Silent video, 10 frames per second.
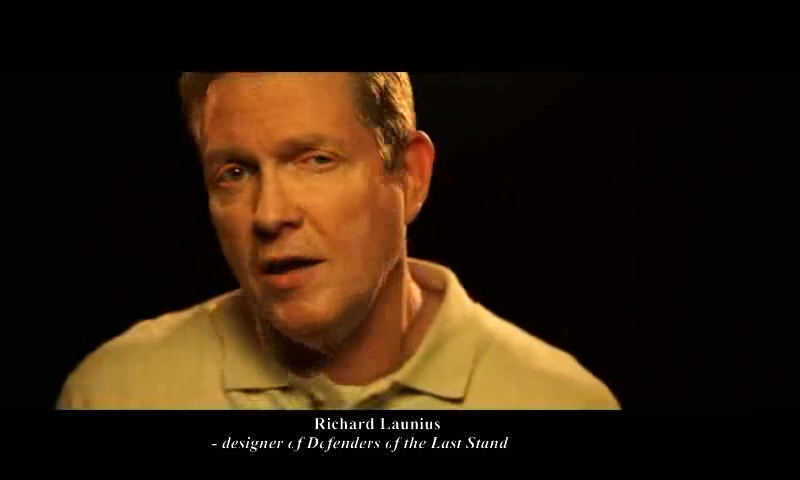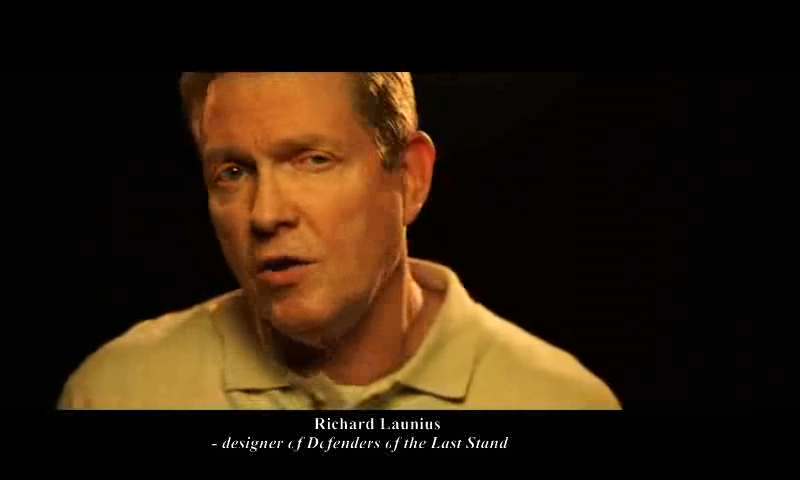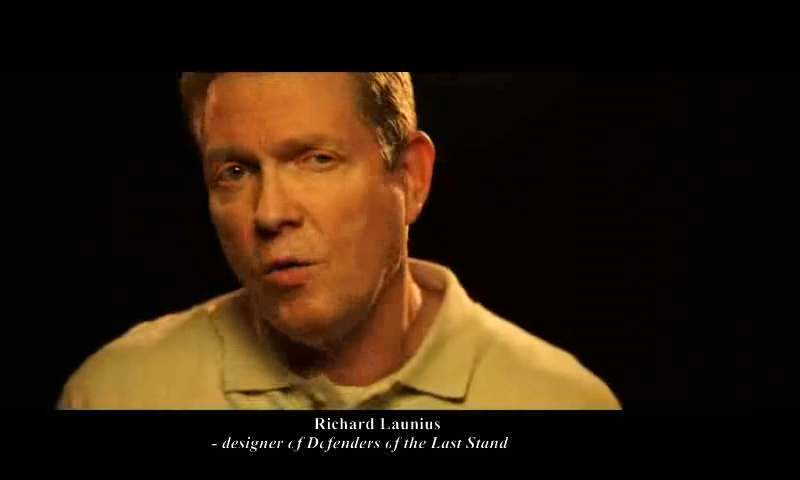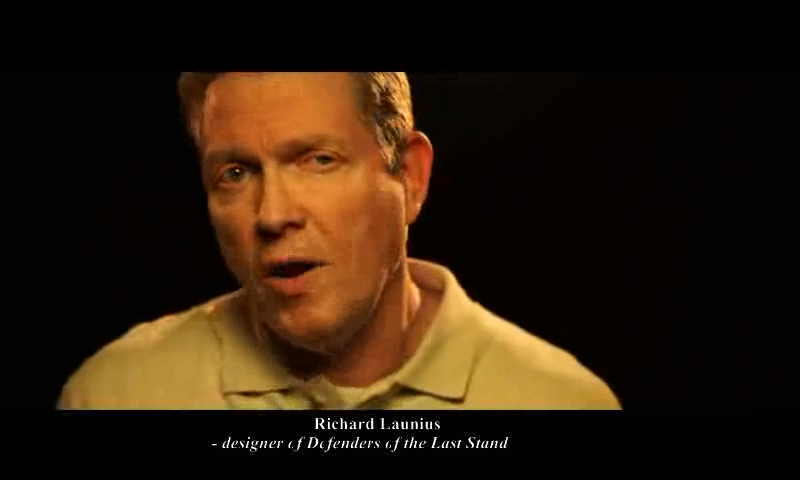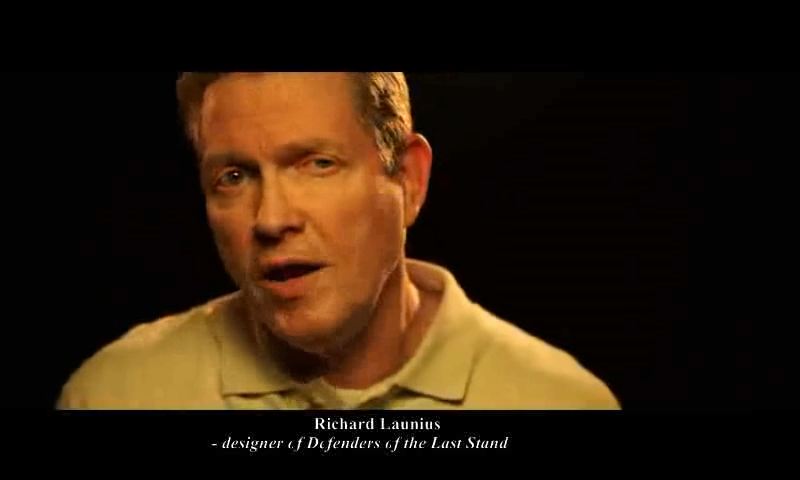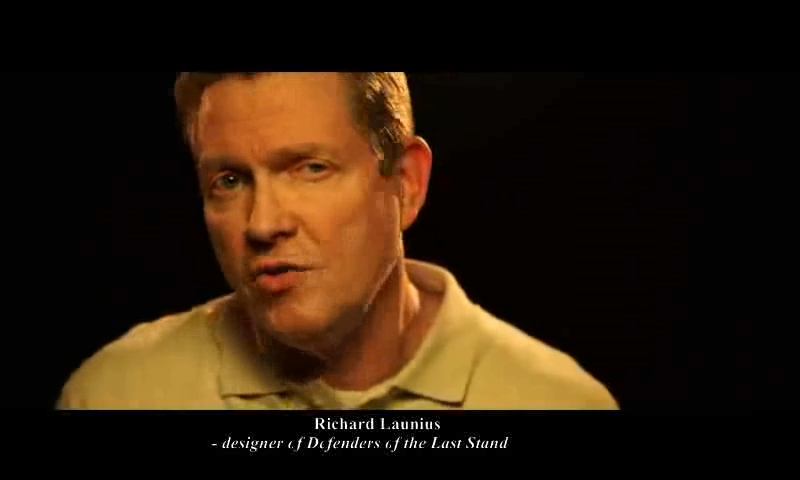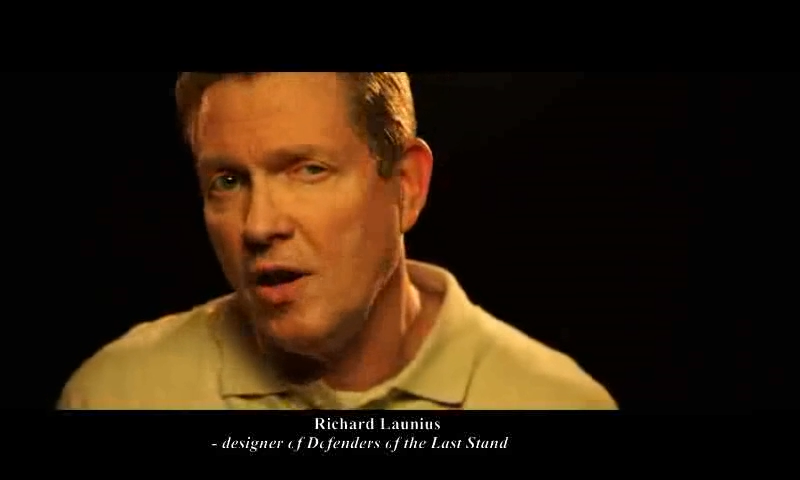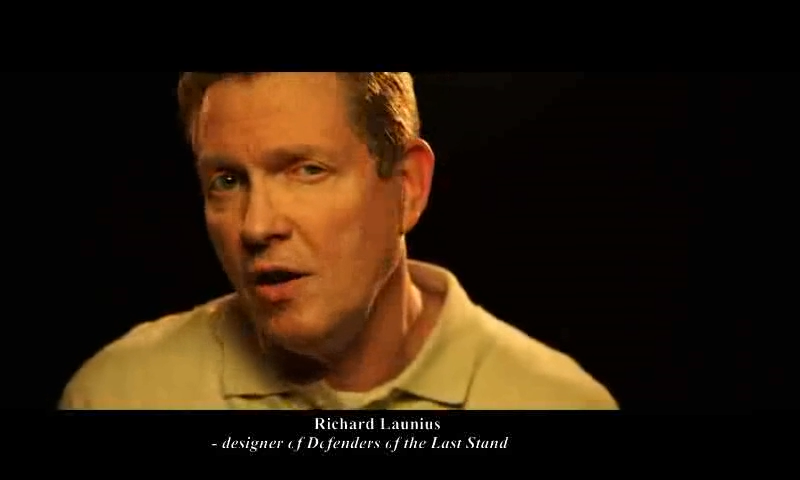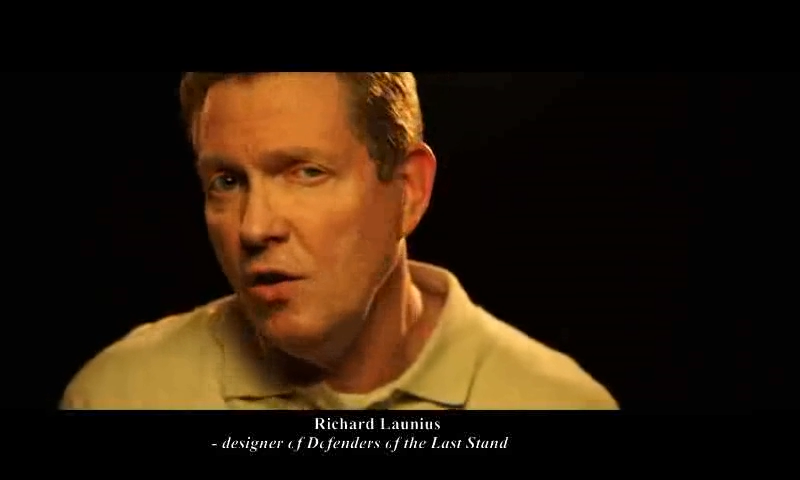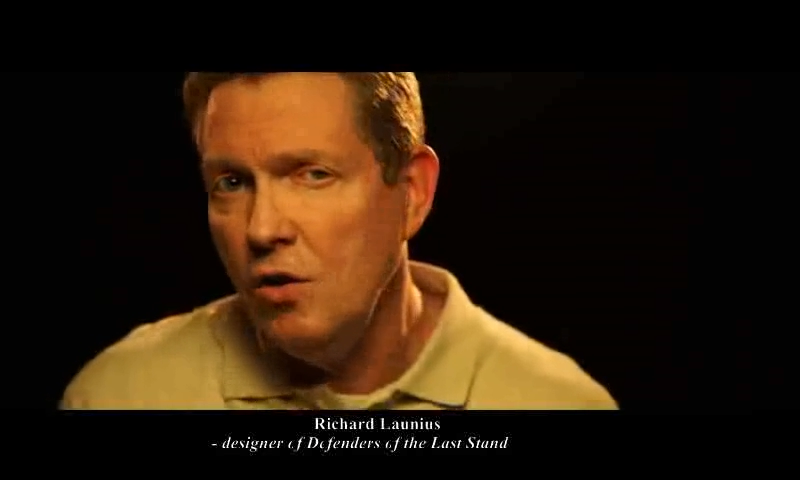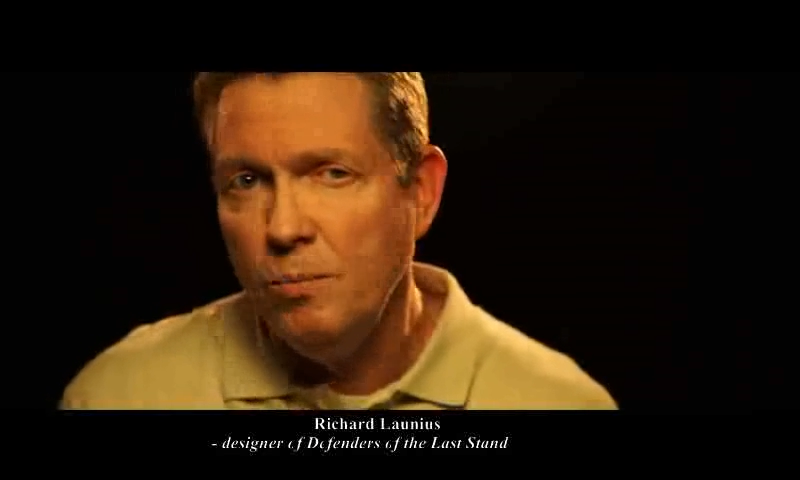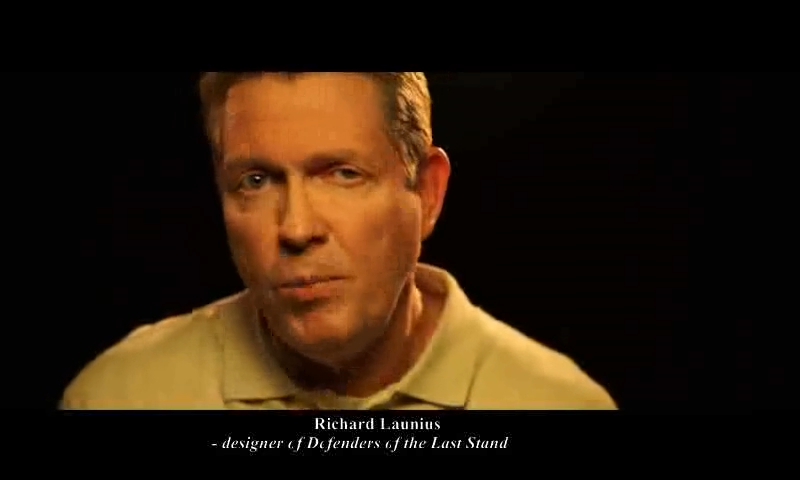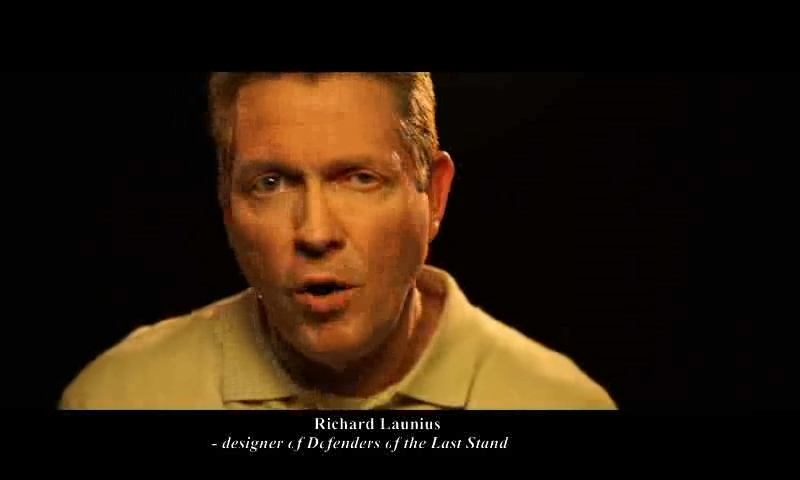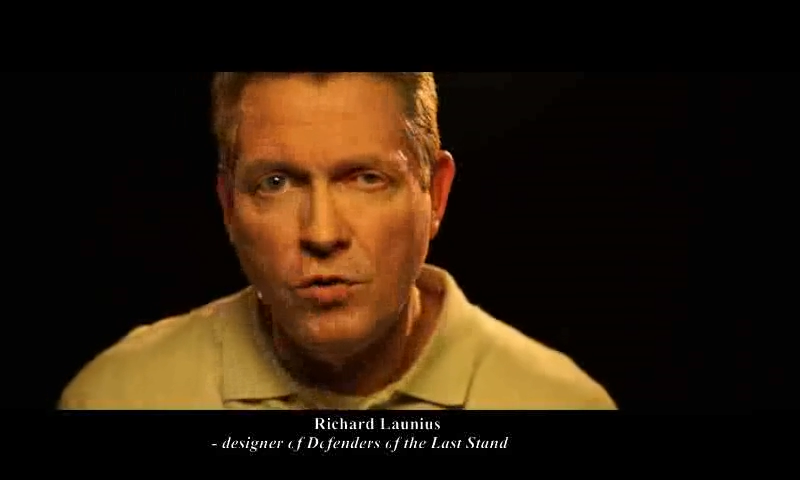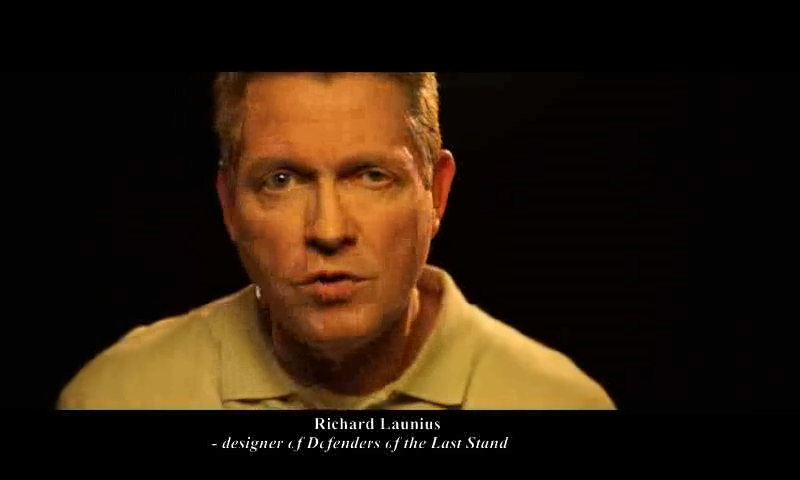It creates a new
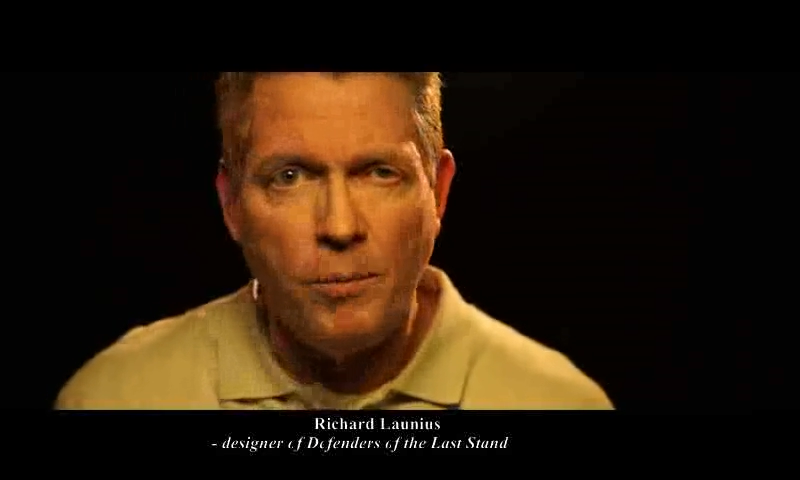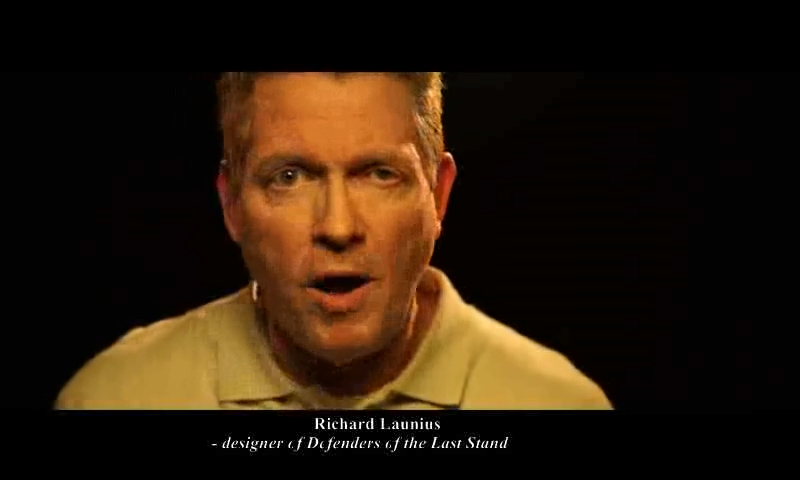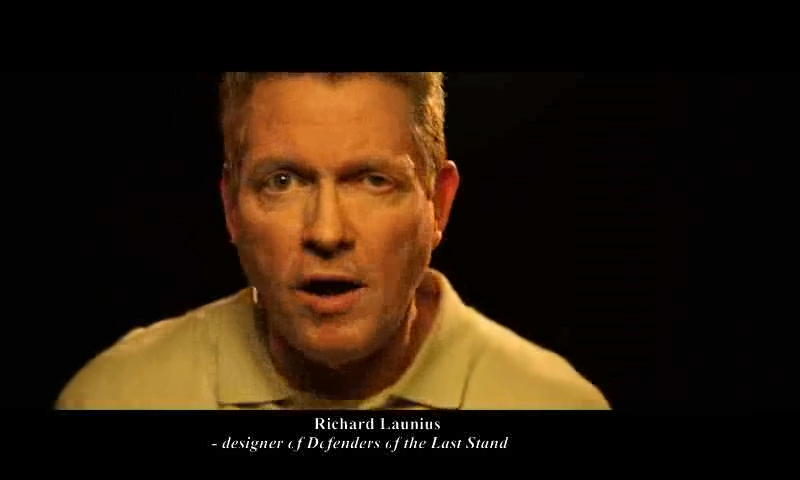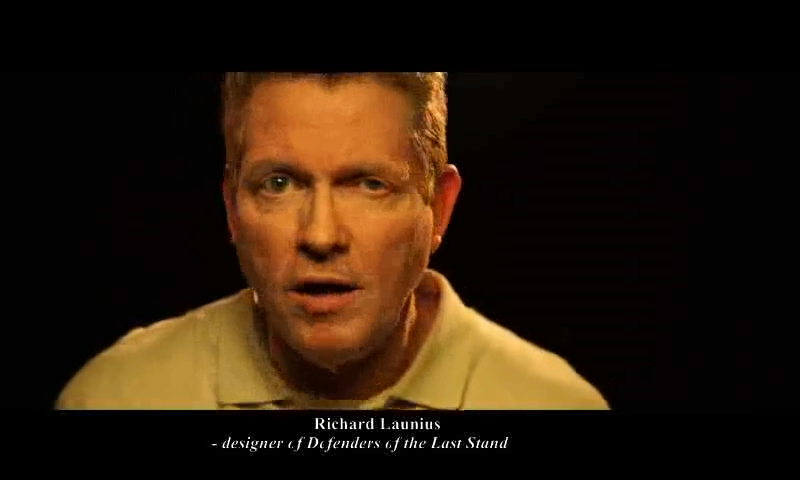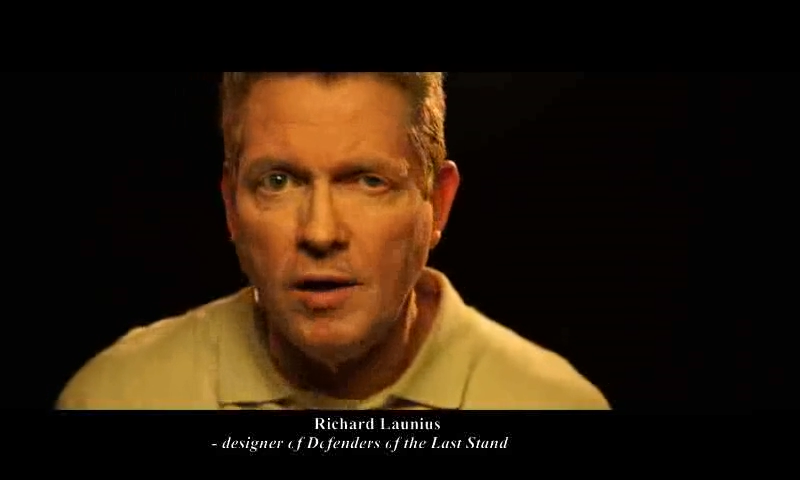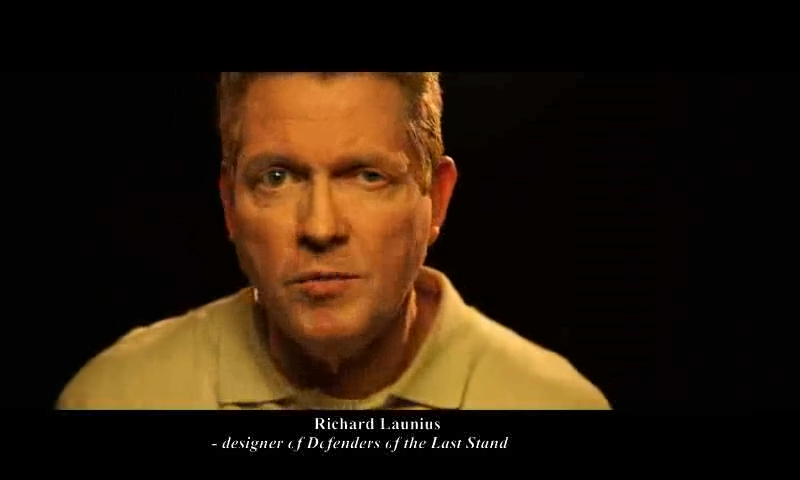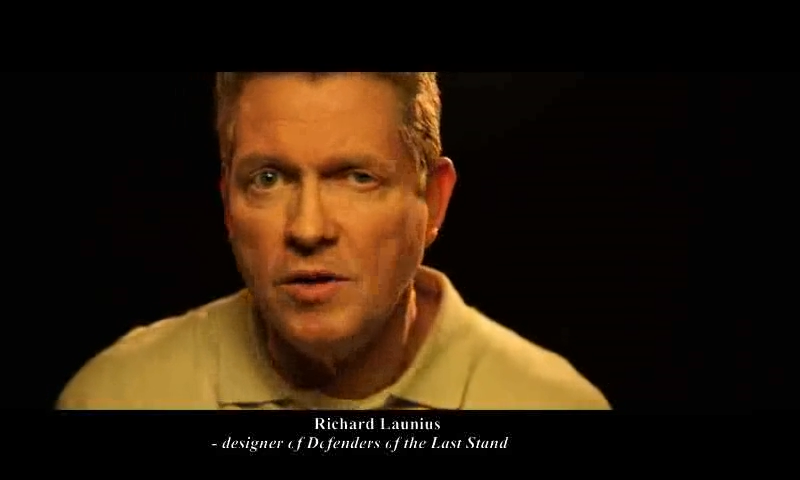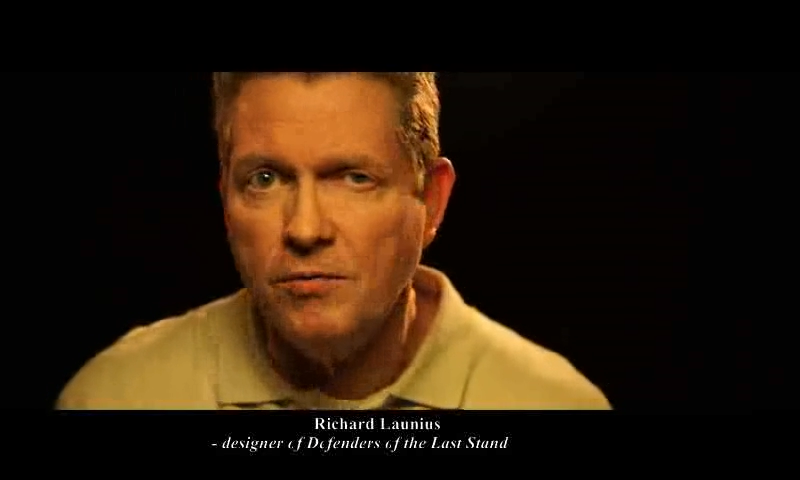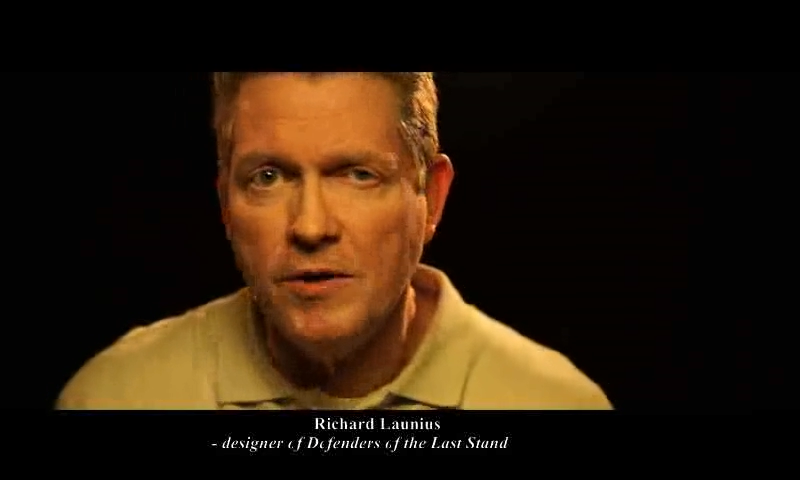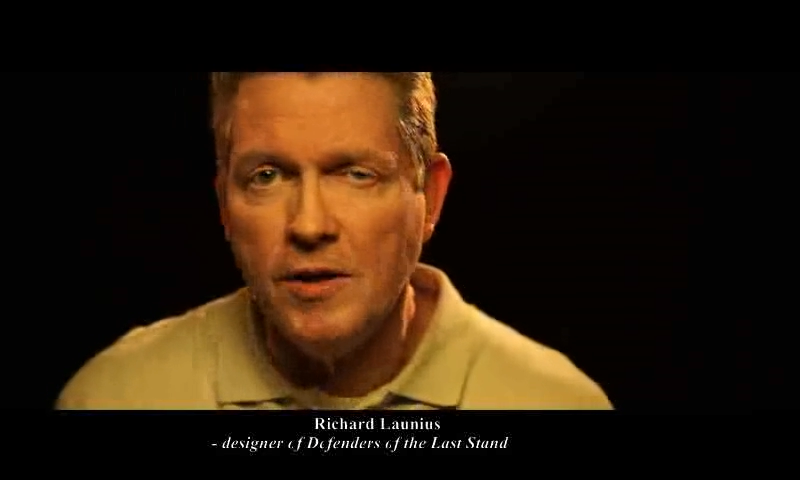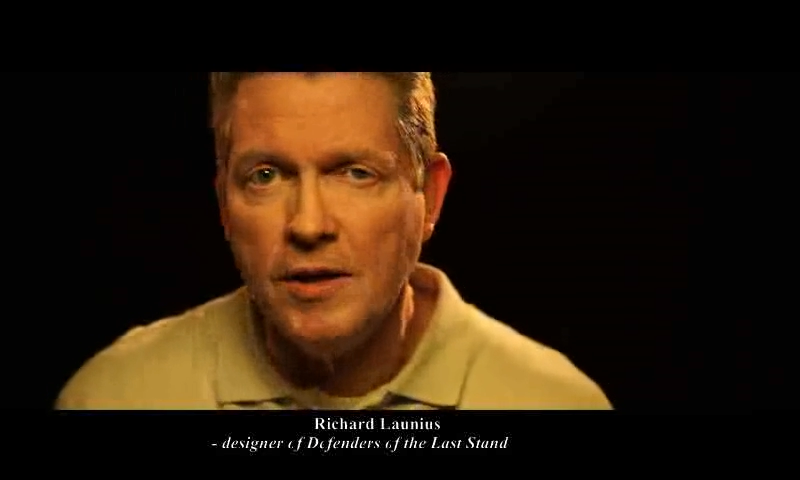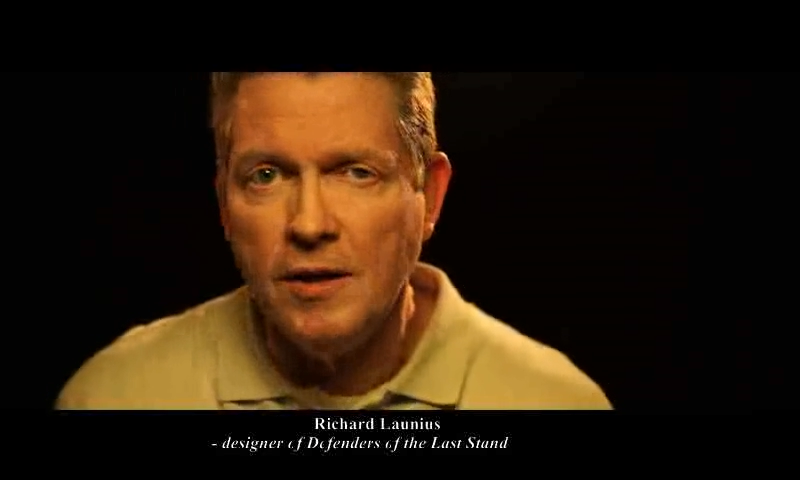post-apocalyptic feeling.